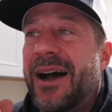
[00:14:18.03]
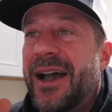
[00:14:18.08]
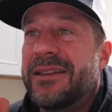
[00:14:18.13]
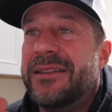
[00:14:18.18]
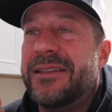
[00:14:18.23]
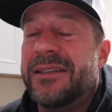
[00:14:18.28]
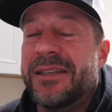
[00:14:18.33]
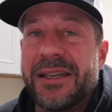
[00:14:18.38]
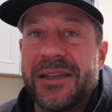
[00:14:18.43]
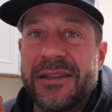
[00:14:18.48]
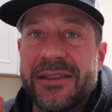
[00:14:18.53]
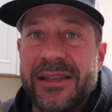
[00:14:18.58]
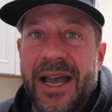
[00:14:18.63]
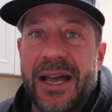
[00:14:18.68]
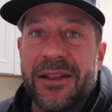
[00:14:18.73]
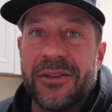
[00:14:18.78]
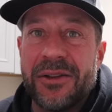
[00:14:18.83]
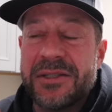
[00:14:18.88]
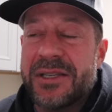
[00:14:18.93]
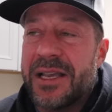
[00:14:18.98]
I think
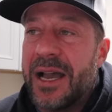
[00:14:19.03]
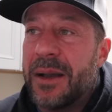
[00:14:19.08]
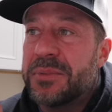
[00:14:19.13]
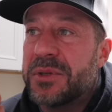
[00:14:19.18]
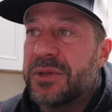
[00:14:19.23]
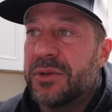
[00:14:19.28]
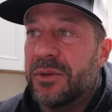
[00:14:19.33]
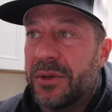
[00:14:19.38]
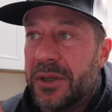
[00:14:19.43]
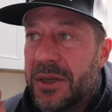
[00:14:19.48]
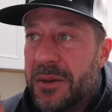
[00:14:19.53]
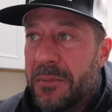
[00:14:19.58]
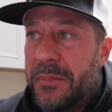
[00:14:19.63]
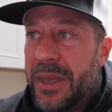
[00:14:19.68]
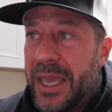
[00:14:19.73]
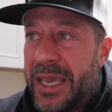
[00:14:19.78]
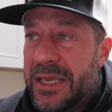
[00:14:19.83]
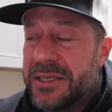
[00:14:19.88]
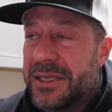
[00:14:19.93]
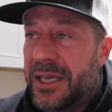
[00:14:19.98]
that looks absolutely
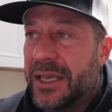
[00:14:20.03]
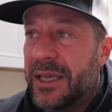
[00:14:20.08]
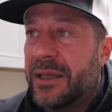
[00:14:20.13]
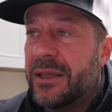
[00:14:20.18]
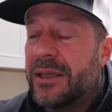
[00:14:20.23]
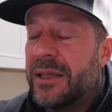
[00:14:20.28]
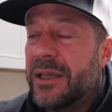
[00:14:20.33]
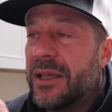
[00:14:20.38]
amazing.